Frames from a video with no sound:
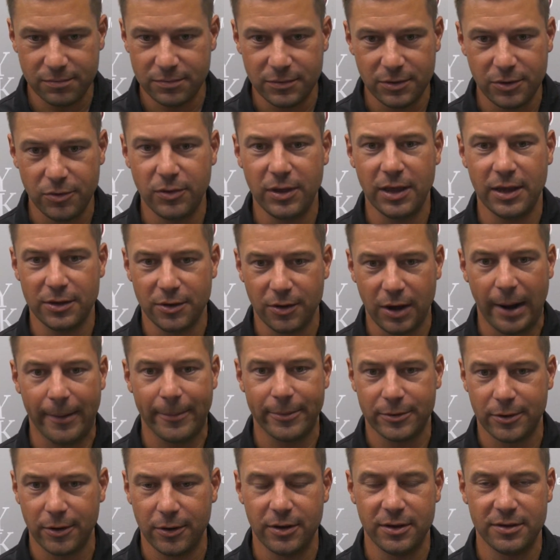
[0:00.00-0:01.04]
you getting your
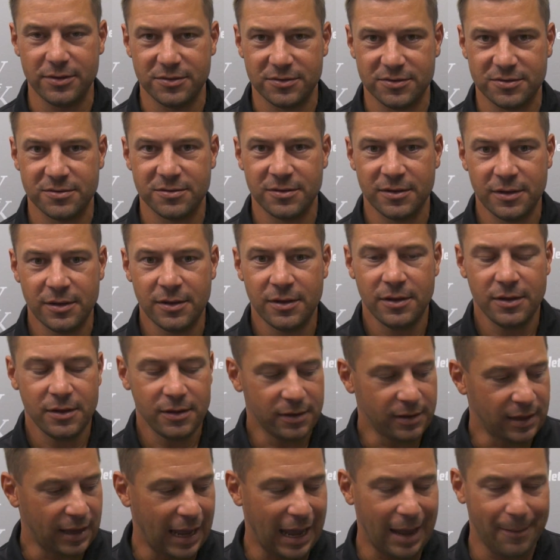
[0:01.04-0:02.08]
opportunities
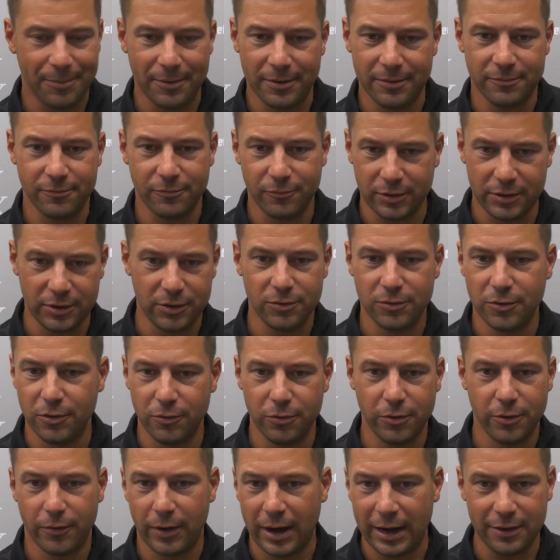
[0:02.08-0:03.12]
happen when you do
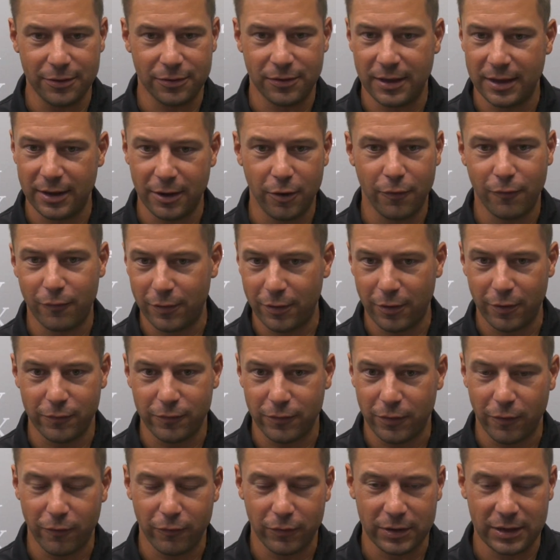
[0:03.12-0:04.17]
the right thing over and
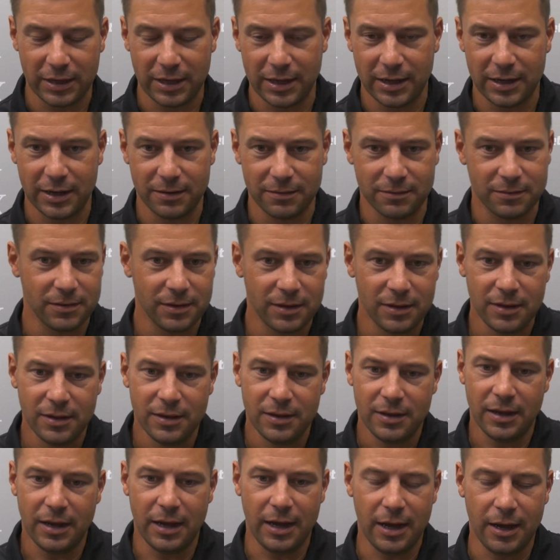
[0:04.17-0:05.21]
over and over again.
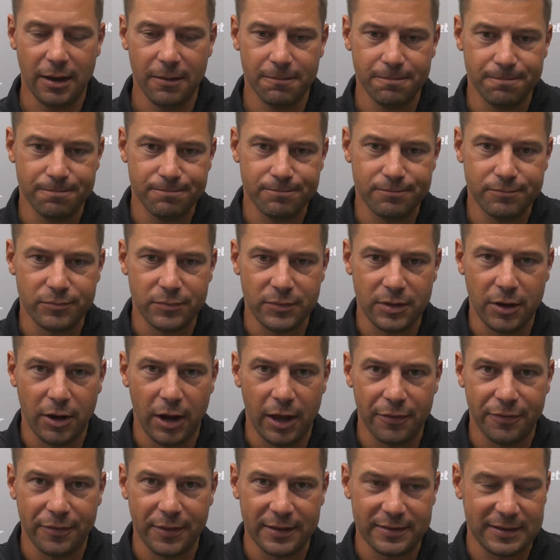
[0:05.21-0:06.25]
And,
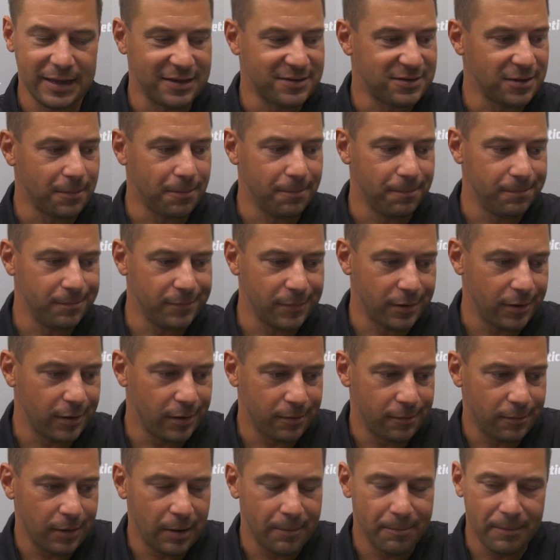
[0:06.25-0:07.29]
I think that's a
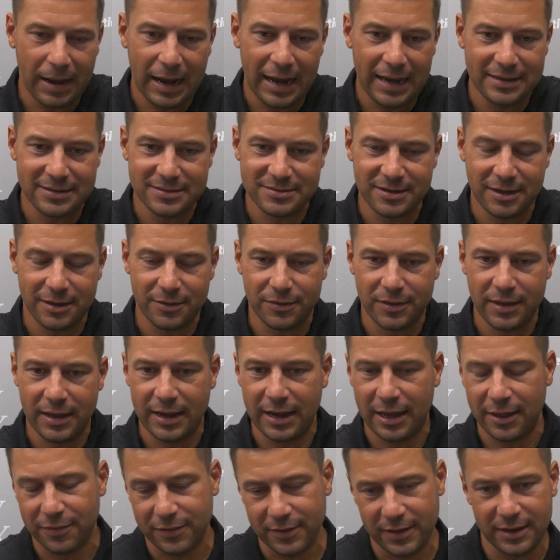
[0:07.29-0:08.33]
mindset
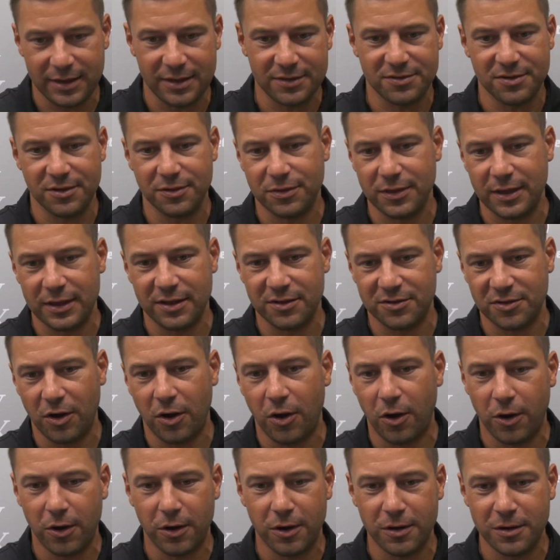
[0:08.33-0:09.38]
thing. I think it's a thing that's
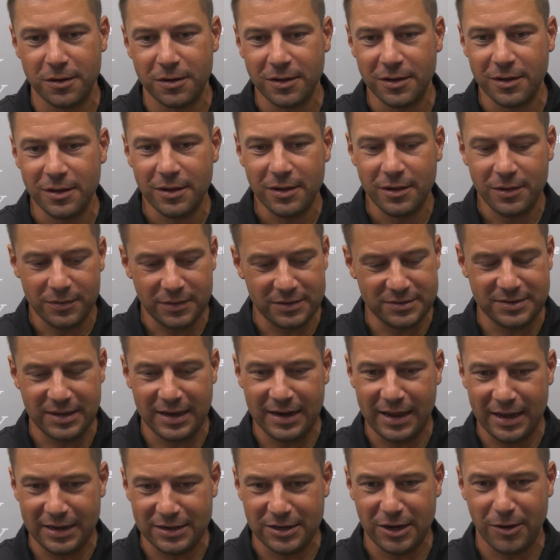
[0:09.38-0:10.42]
hard. This day
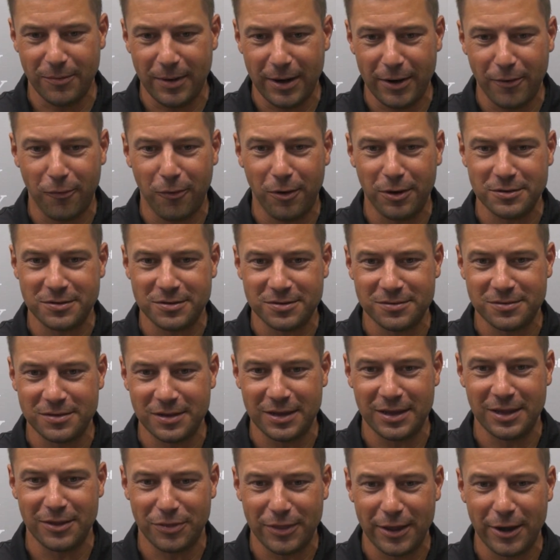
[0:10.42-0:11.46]
and age, everybody wants to
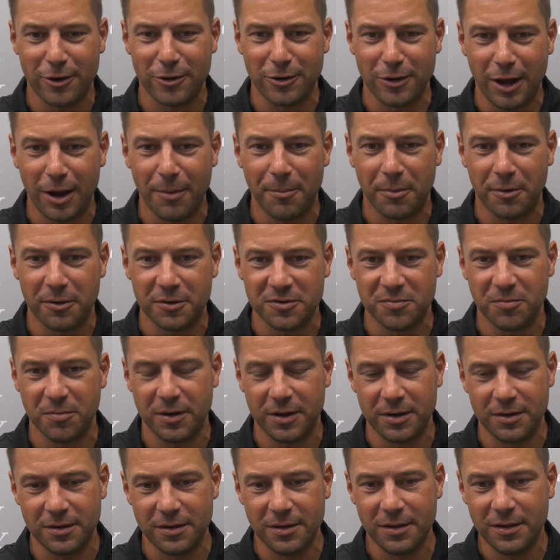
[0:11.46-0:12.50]
get their numbers,
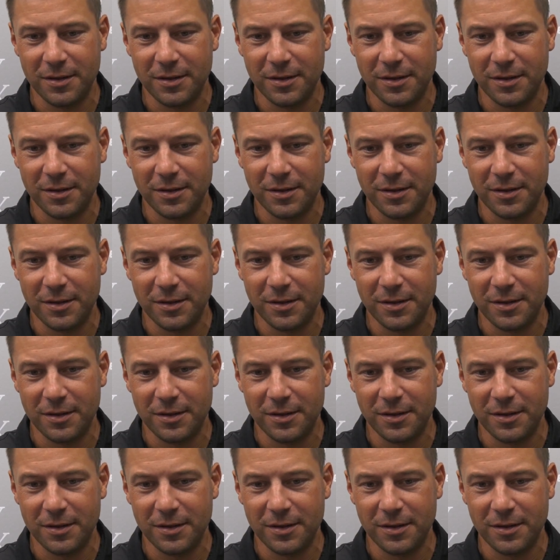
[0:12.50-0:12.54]
but